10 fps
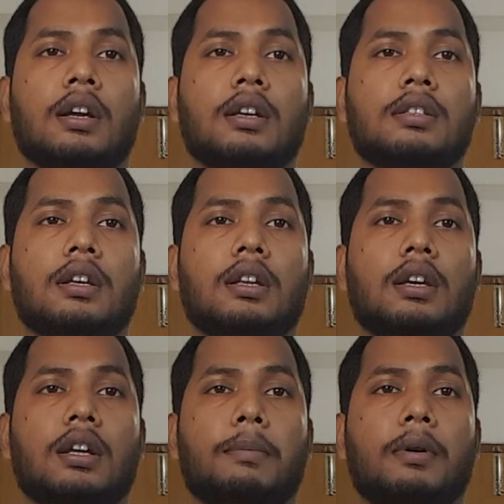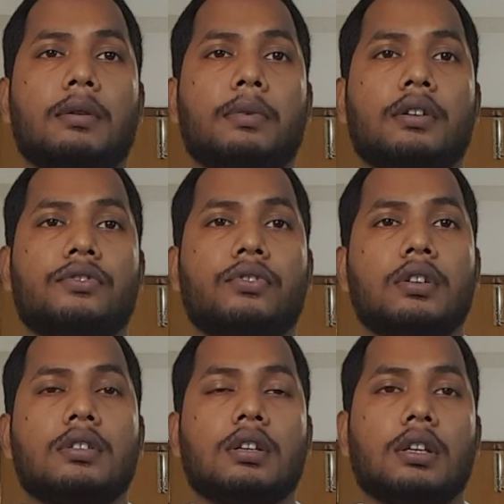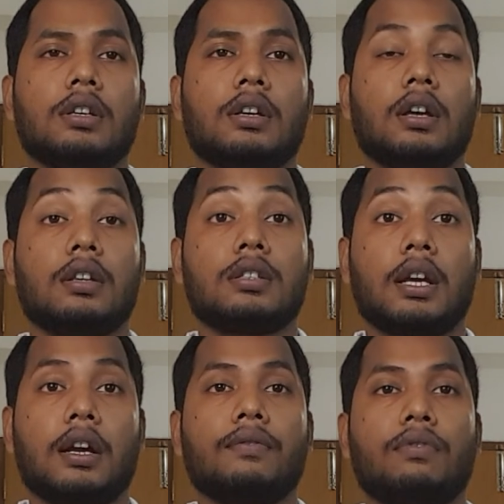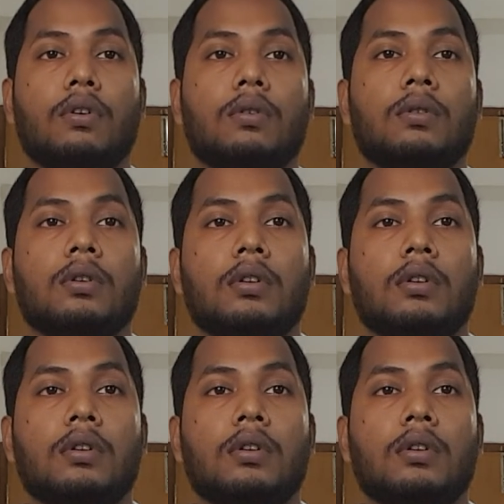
Kasalin apartment 3C, second floor,